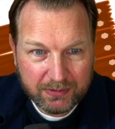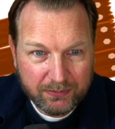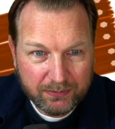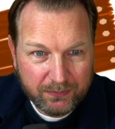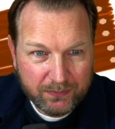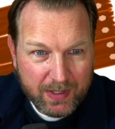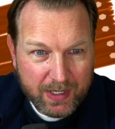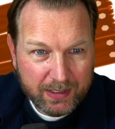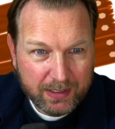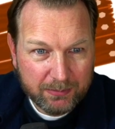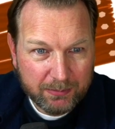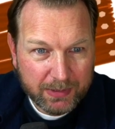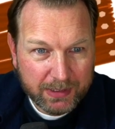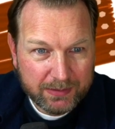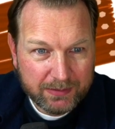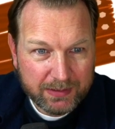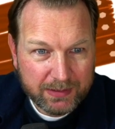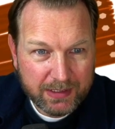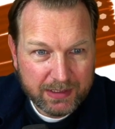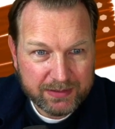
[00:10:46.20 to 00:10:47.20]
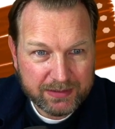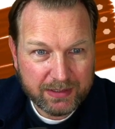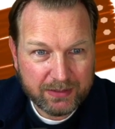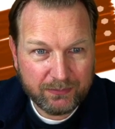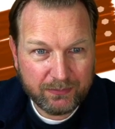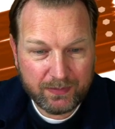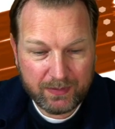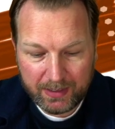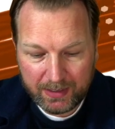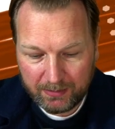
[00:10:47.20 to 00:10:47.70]
a fireman. Did I say
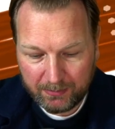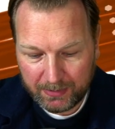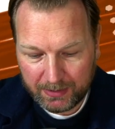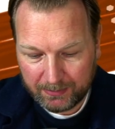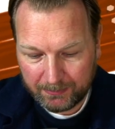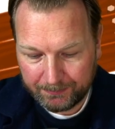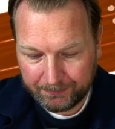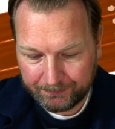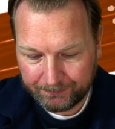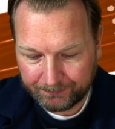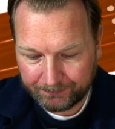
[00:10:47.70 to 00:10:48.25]
fireman?